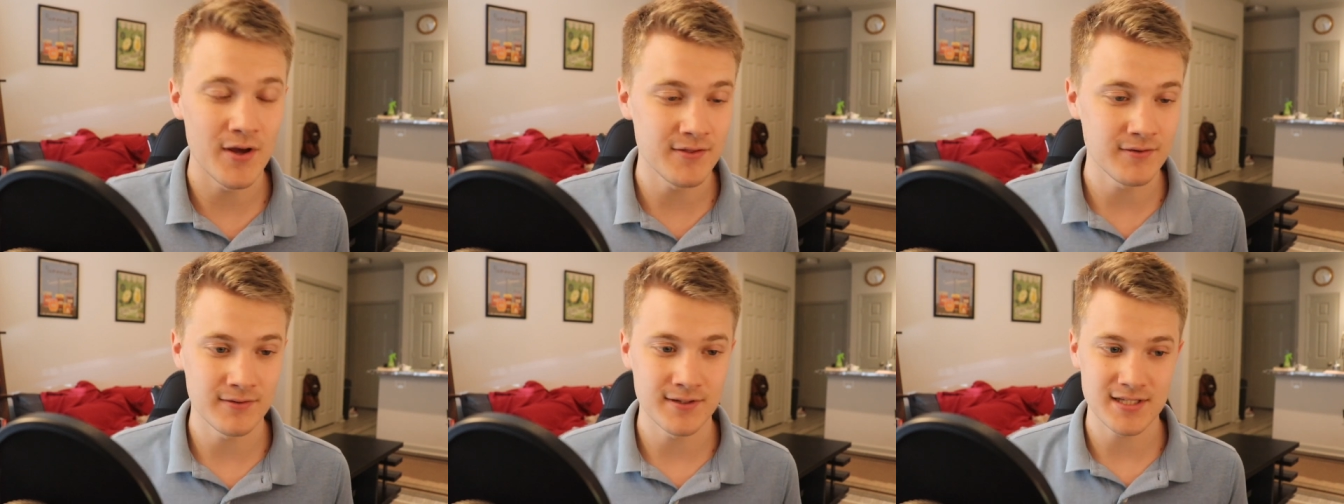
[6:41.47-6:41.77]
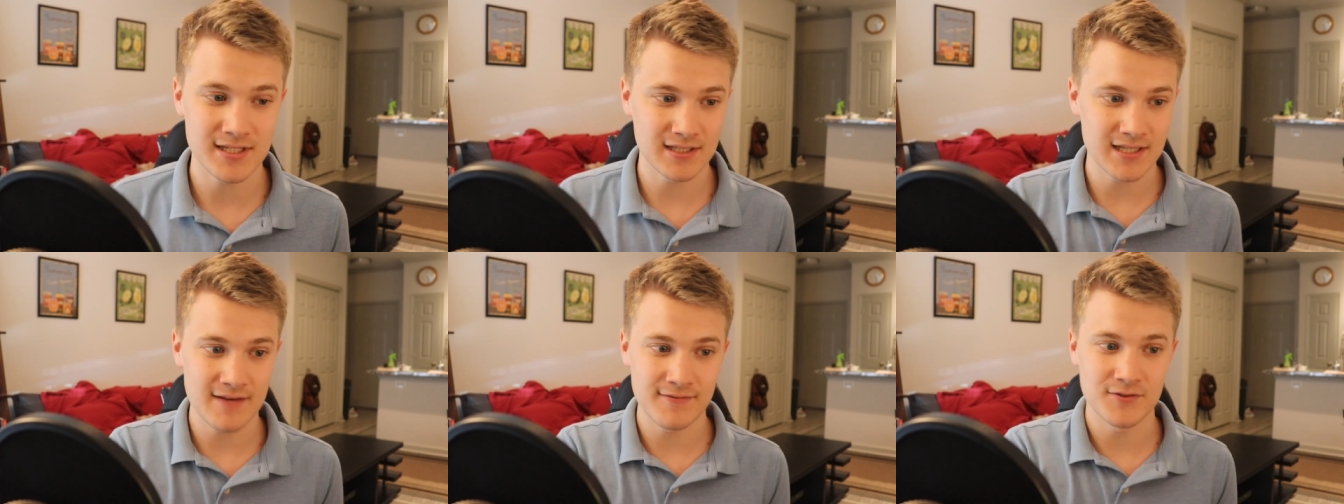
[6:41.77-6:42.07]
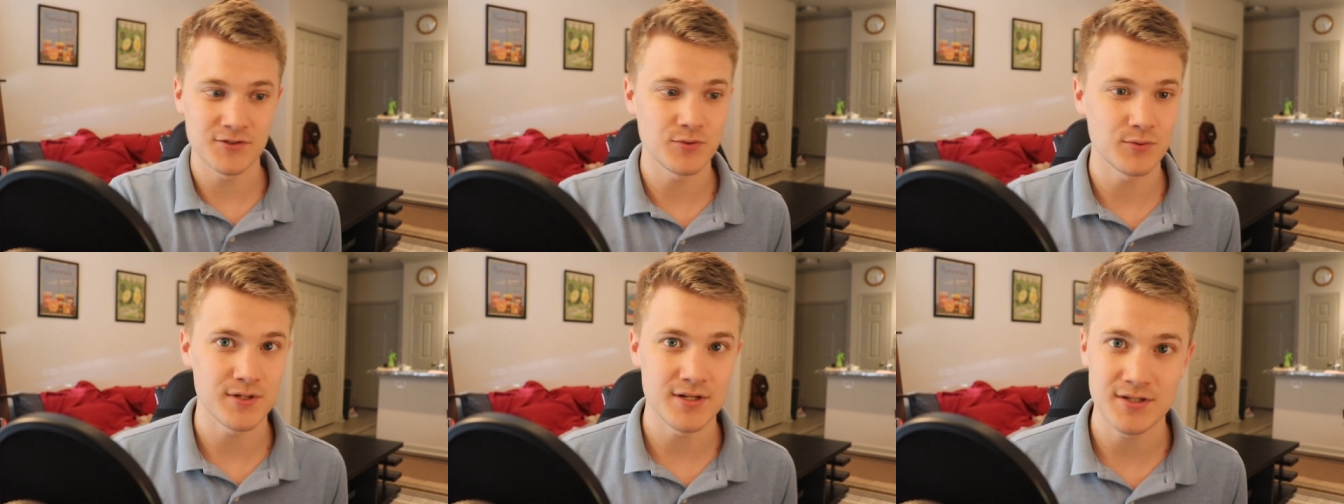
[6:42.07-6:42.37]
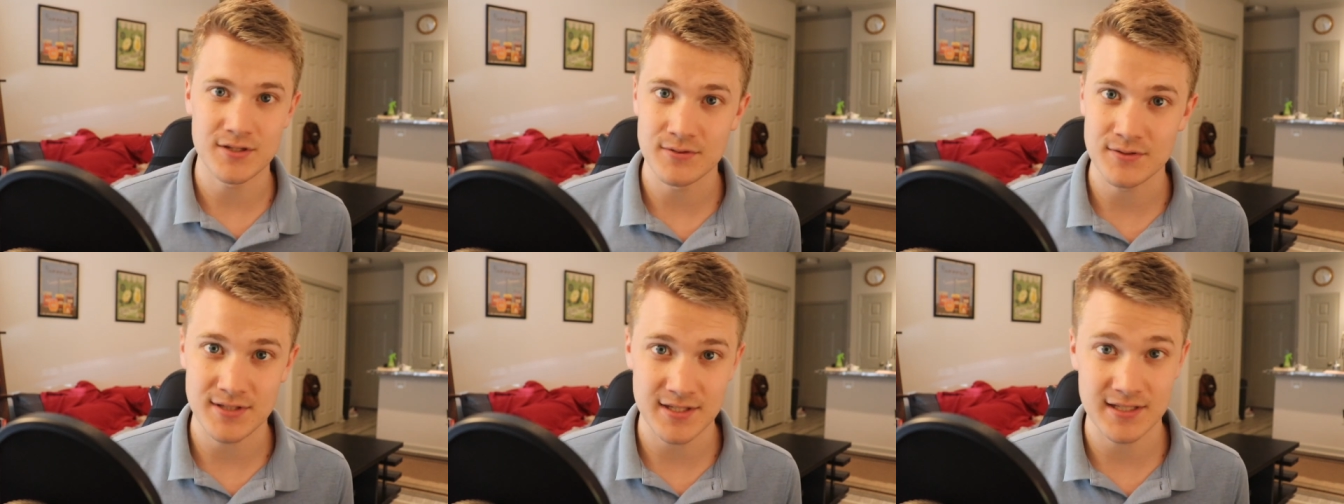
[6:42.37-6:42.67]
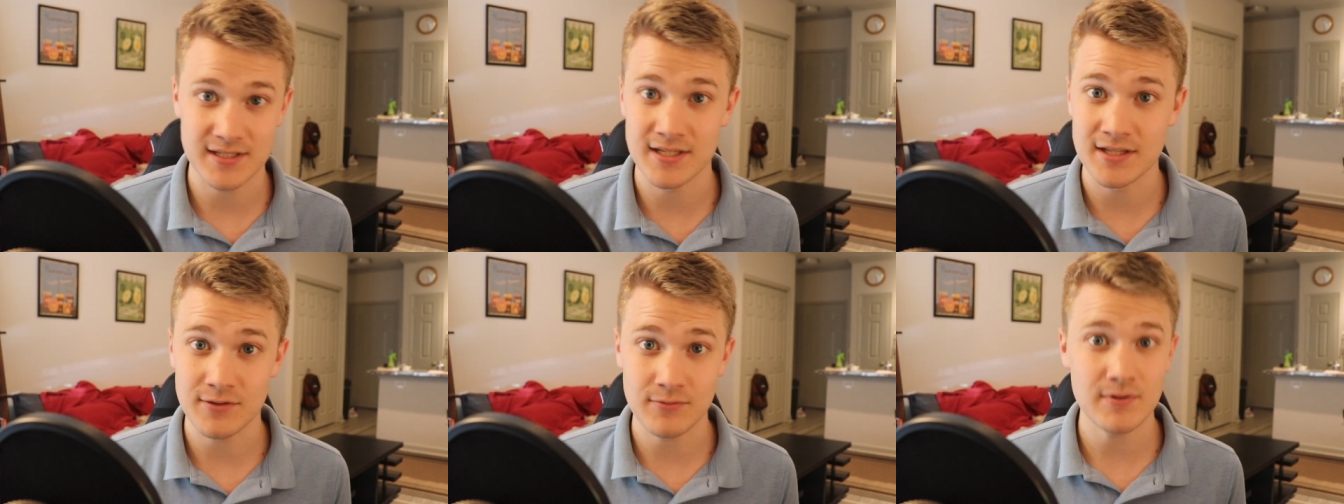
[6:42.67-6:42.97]
whether it's
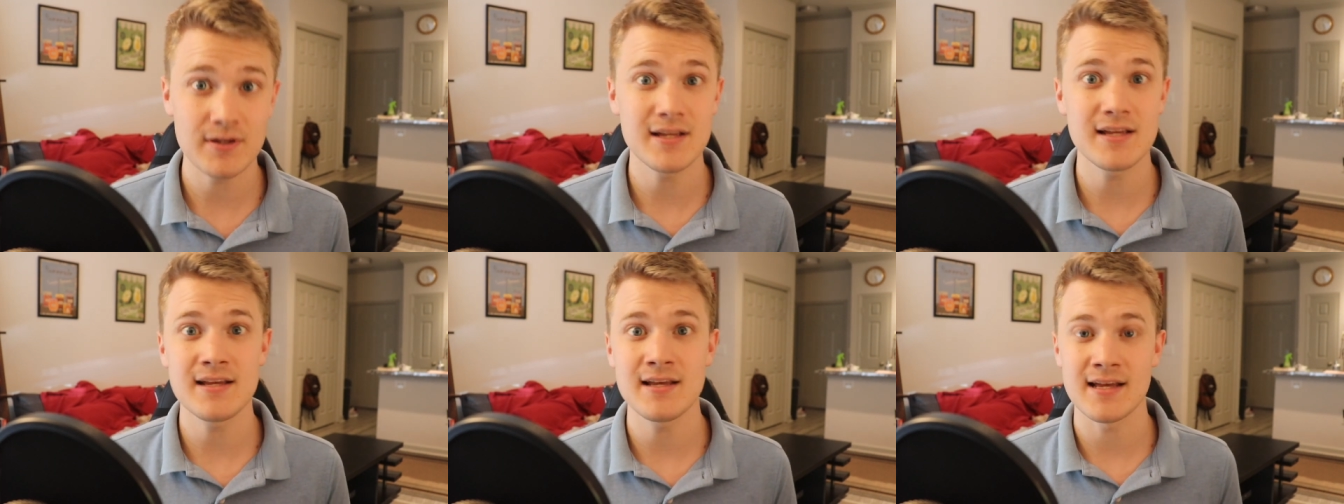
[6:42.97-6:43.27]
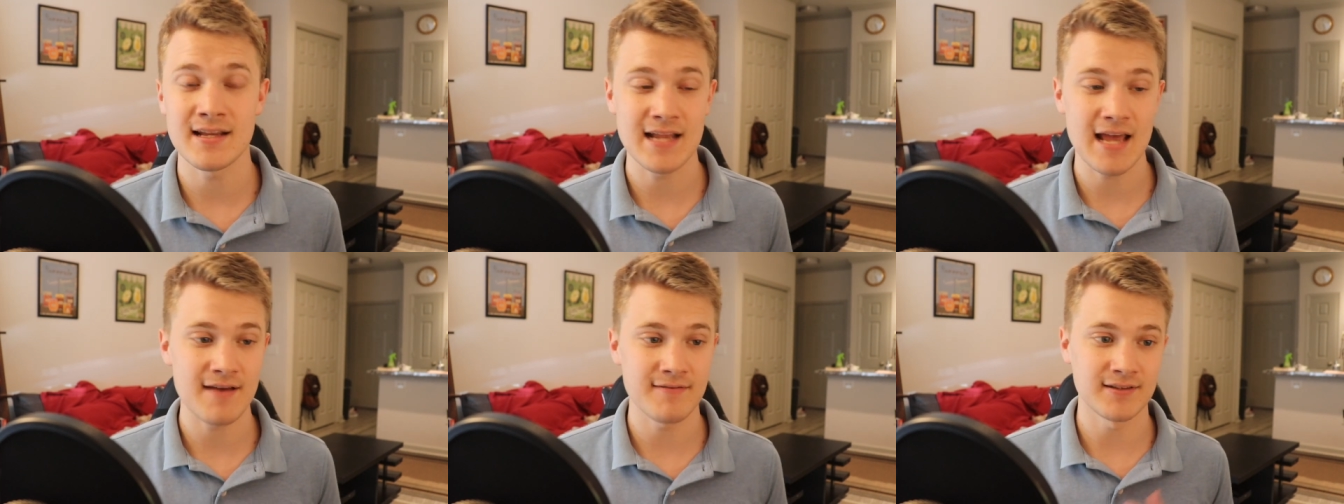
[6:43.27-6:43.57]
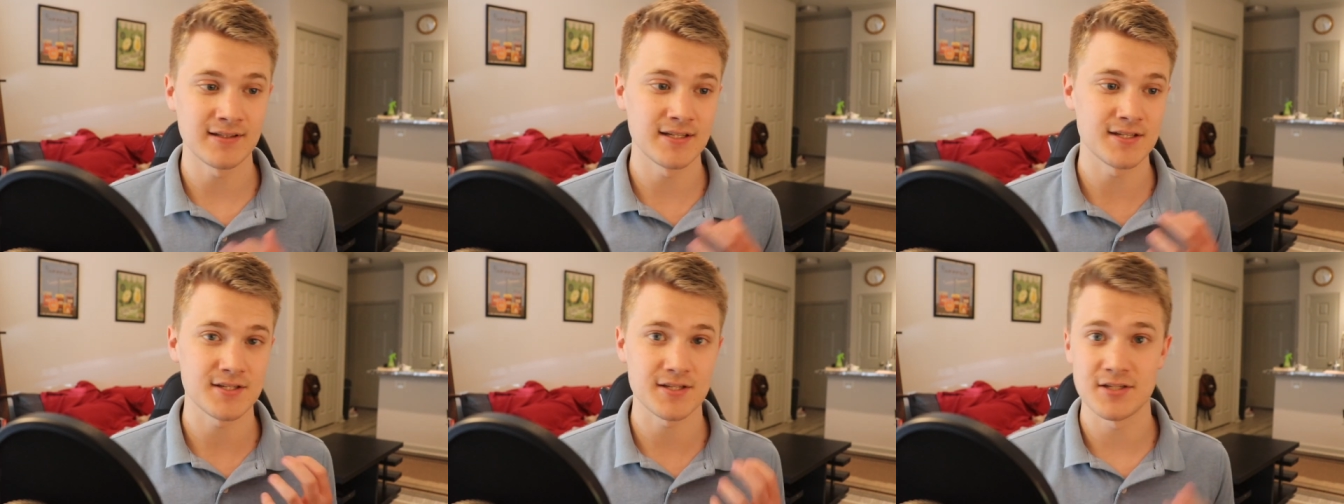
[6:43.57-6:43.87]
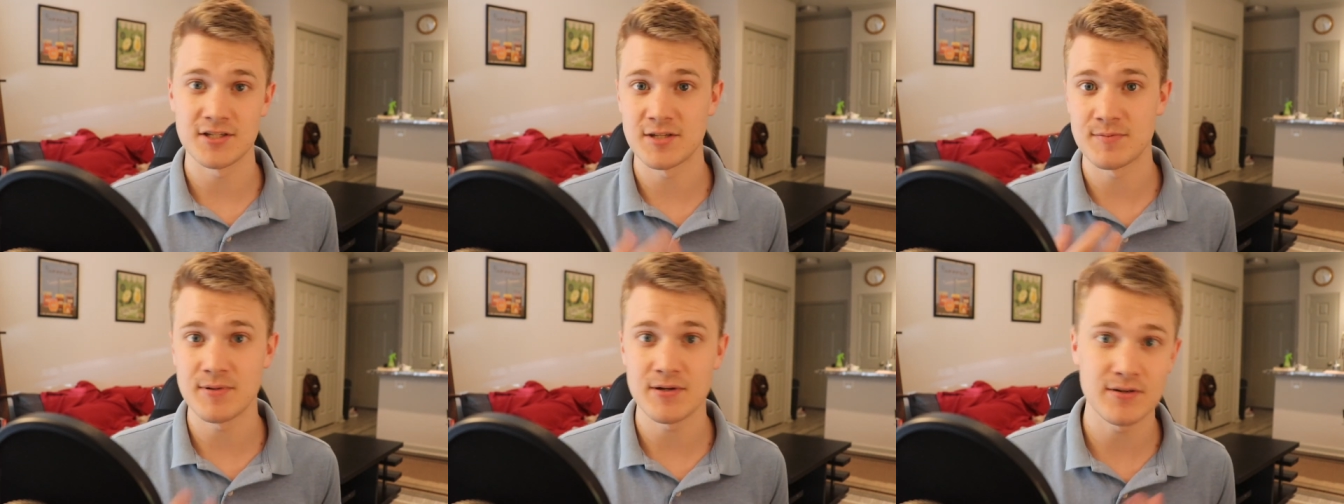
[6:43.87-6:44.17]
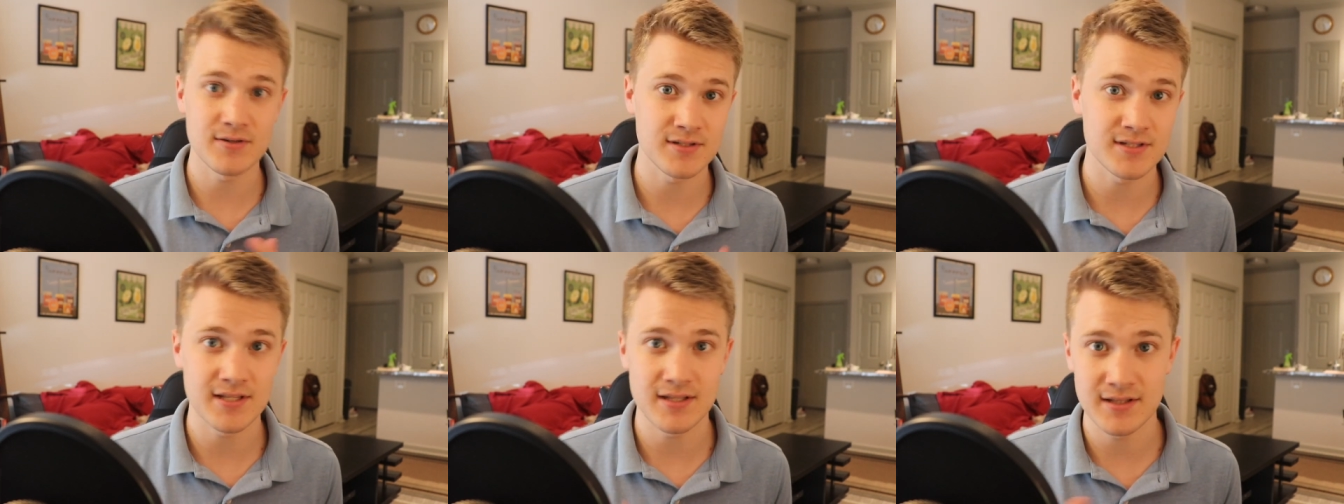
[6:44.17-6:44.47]
11-22-63 and having this
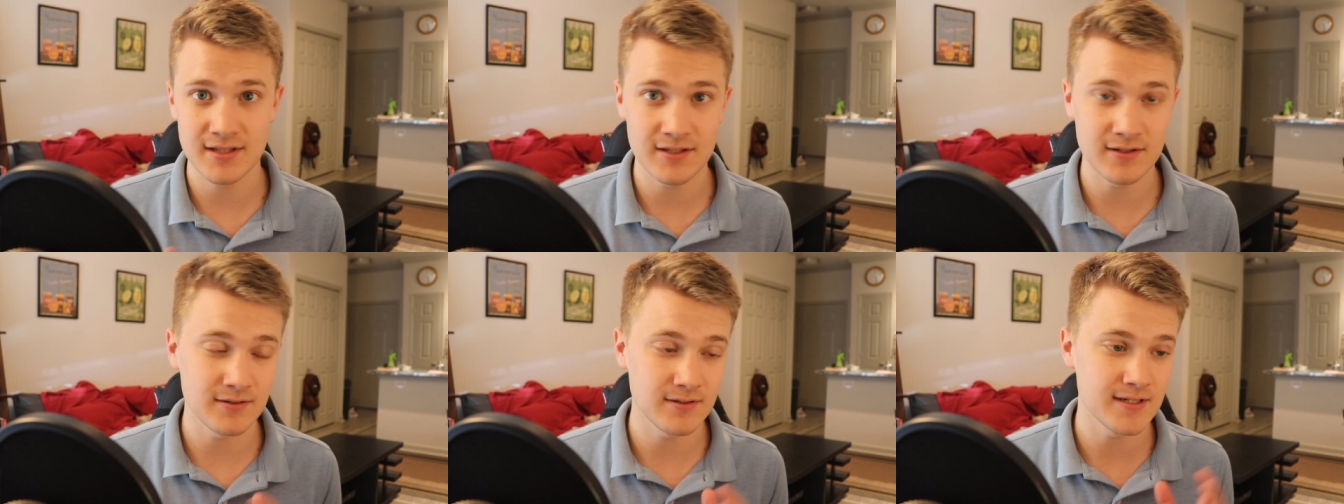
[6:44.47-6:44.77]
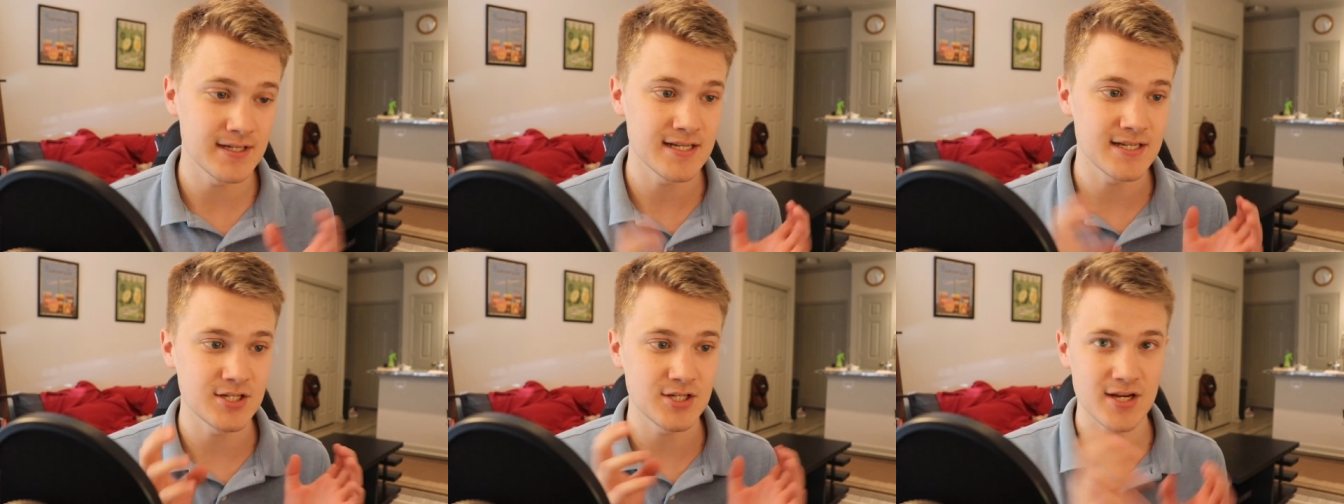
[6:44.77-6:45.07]
conspiracy theory,